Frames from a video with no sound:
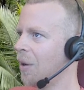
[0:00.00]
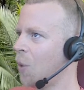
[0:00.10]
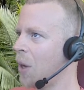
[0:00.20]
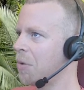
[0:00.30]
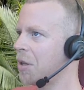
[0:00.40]
a
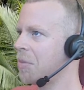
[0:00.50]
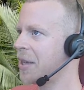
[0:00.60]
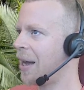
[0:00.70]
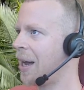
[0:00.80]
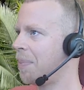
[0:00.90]
1
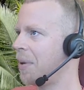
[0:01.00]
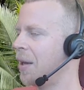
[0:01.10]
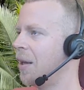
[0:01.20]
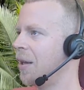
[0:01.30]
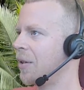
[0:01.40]
millimeter hub,
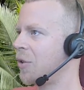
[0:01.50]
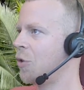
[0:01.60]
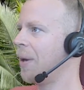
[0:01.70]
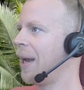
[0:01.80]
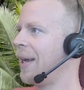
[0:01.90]

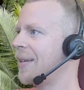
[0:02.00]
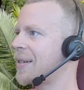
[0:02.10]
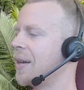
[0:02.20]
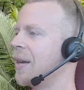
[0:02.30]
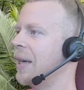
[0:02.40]
2
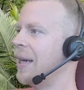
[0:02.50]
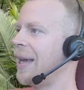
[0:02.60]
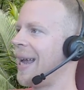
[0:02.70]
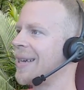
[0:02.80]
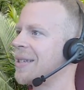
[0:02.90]
blades,
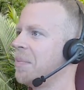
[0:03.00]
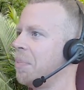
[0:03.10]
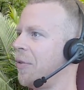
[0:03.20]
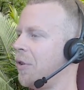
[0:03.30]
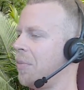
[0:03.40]
excellent
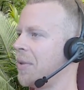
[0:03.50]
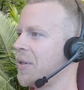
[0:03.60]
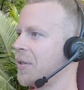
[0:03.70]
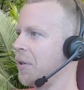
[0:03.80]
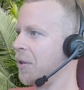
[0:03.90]

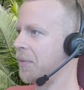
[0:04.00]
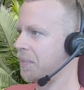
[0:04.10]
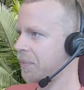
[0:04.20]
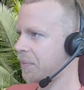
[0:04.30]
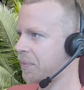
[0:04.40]
performance on
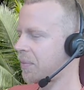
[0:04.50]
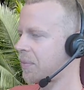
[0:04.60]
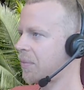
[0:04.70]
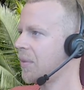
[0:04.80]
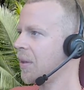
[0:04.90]

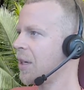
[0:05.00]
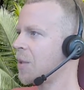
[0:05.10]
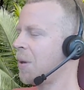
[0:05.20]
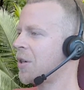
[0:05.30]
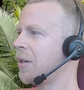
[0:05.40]

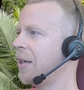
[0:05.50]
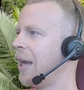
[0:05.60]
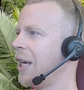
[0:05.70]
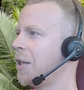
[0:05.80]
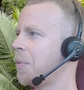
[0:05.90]
especially
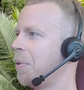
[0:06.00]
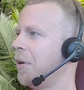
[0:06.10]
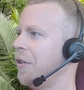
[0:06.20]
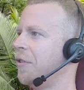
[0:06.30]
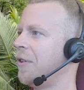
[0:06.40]

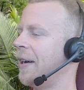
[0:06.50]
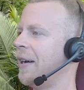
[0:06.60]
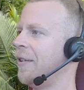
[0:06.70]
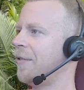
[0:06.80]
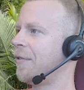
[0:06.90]

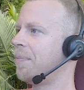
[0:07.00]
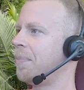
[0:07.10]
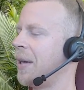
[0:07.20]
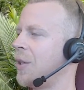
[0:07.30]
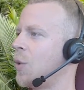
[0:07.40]
8.5
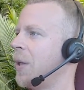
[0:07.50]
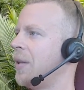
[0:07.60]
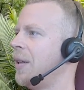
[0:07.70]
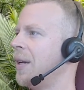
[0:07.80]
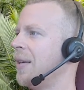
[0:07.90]
by
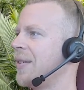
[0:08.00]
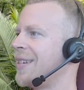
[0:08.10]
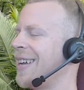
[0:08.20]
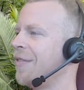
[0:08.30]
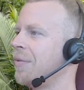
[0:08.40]
20 and
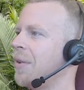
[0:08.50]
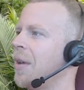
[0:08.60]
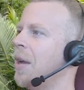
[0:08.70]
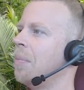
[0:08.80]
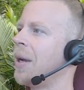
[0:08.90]
7
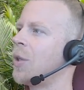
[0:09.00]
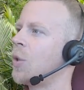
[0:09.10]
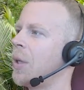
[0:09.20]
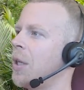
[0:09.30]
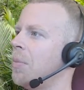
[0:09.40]
by
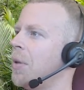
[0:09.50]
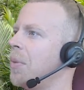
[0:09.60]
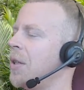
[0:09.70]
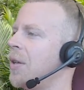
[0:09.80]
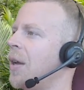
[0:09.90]
20
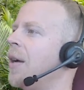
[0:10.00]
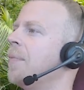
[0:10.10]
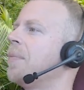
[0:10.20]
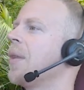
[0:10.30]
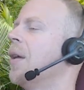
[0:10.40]
millimeter